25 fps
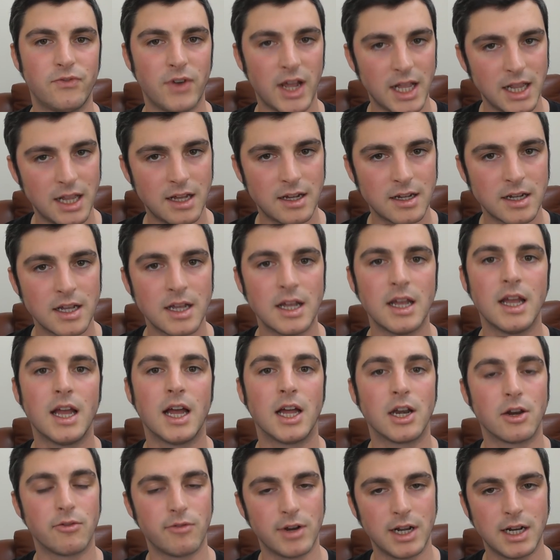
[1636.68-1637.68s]
fella,
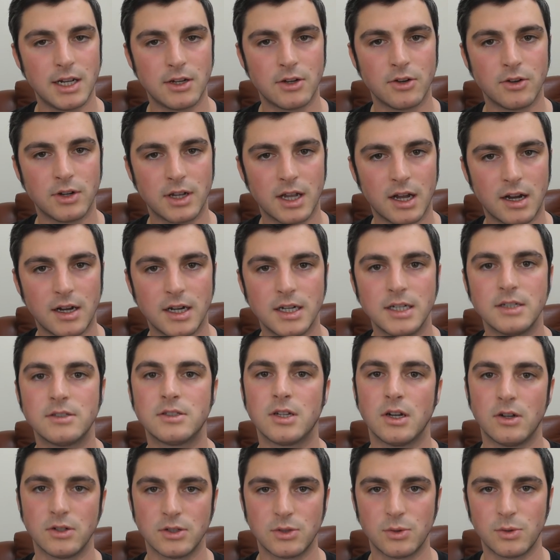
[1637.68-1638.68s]
and a really good guy.
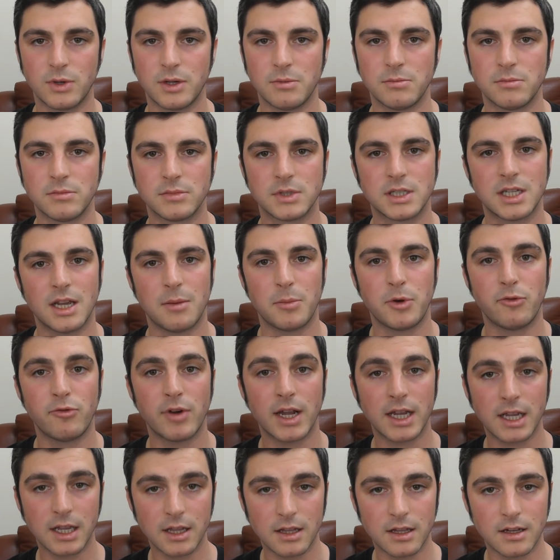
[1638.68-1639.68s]
Talk to him
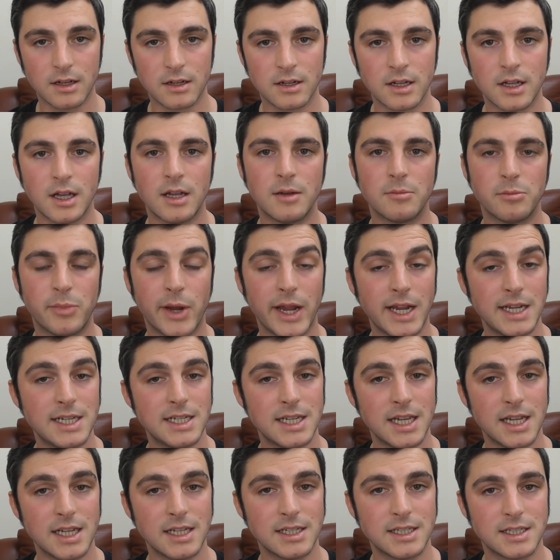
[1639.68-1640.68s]
semi-regular
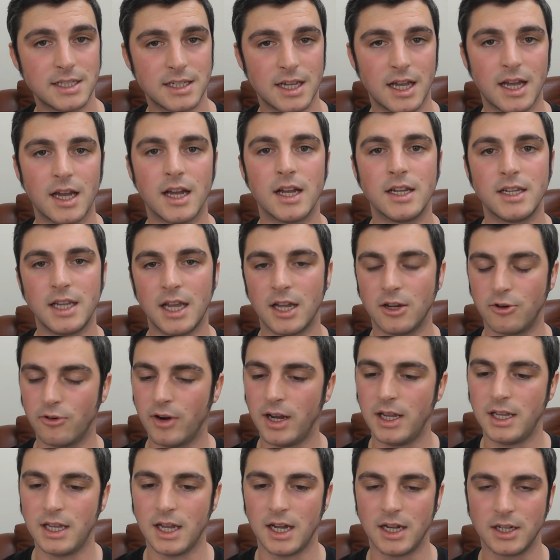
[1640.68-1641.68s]
basis. Yeah,
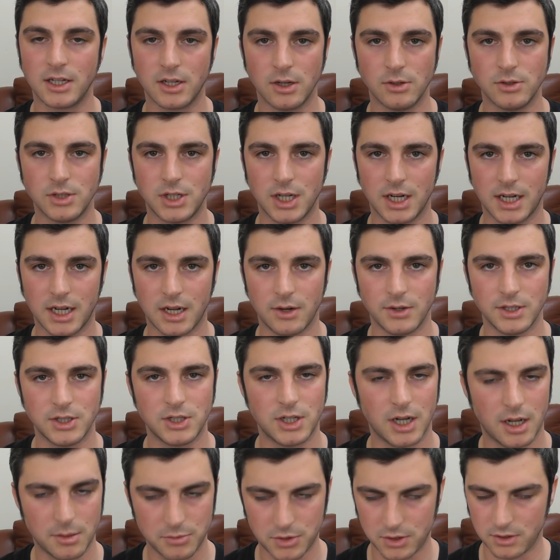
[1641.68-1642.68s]
great guy, go and check out
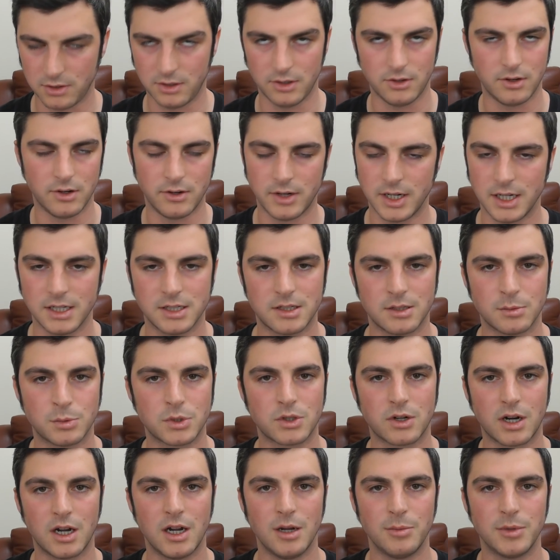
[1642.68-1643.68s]
his channel. I'm sure you're already a
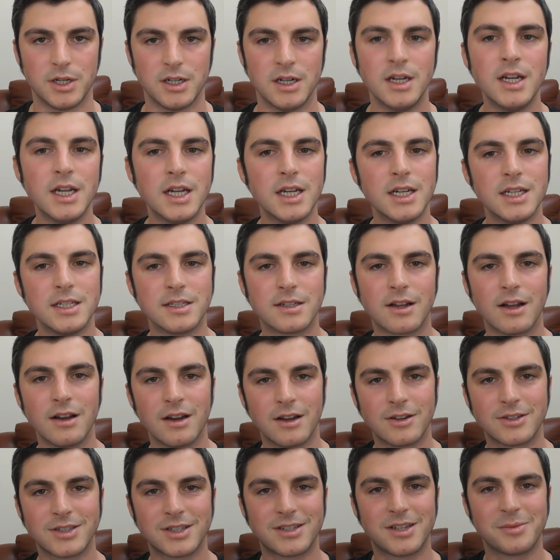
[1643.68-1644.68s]
subscriber. He's
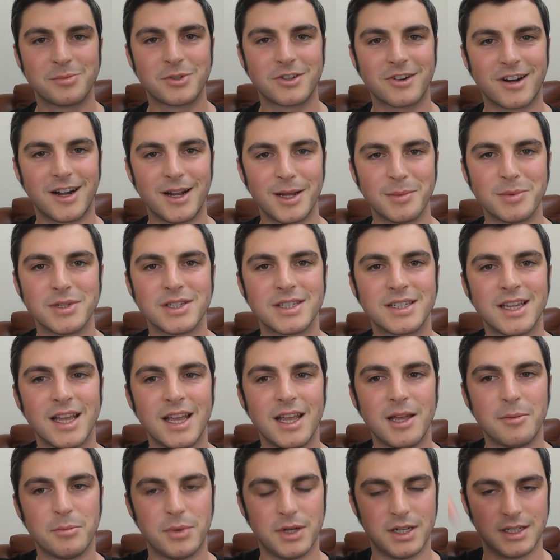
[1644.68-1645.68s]
got loads of subscribers,
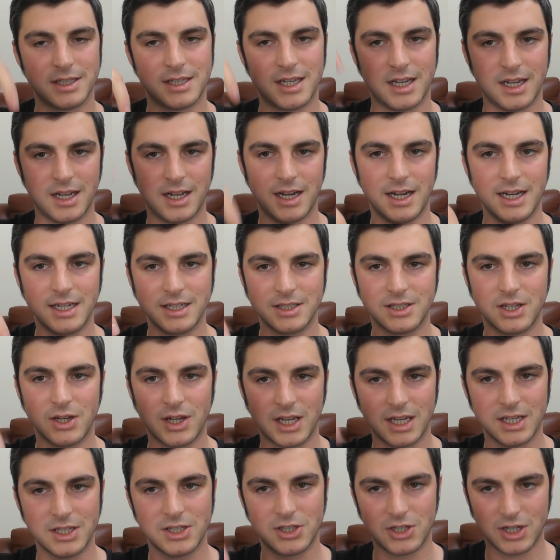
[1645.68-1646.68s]
but a link
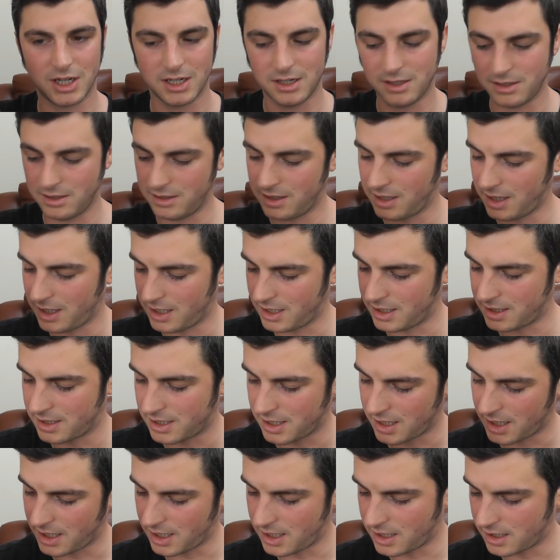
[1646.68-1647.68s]
to his channel
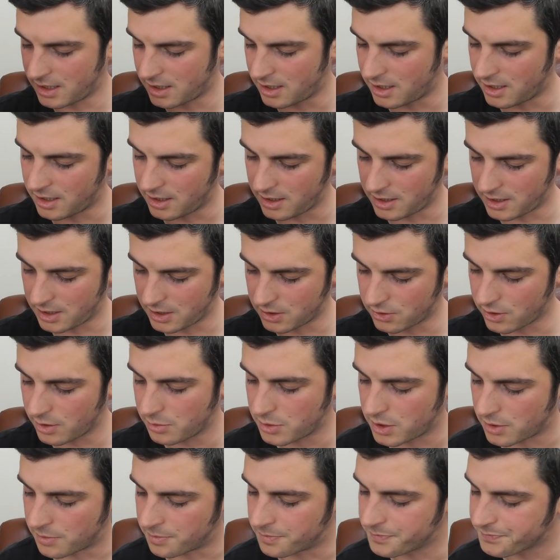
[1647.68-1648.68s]
is in the
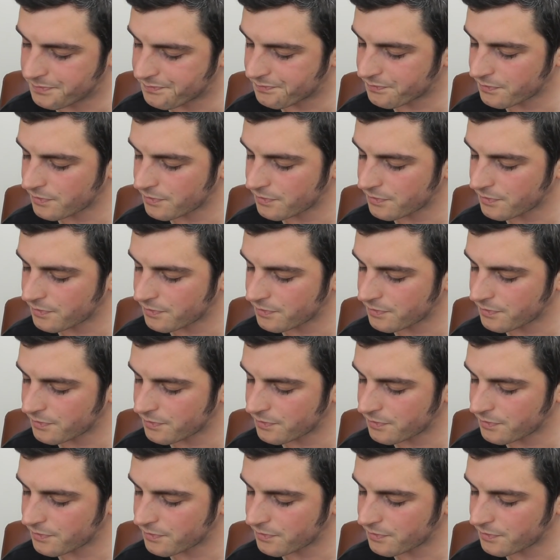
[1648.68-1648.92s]
description,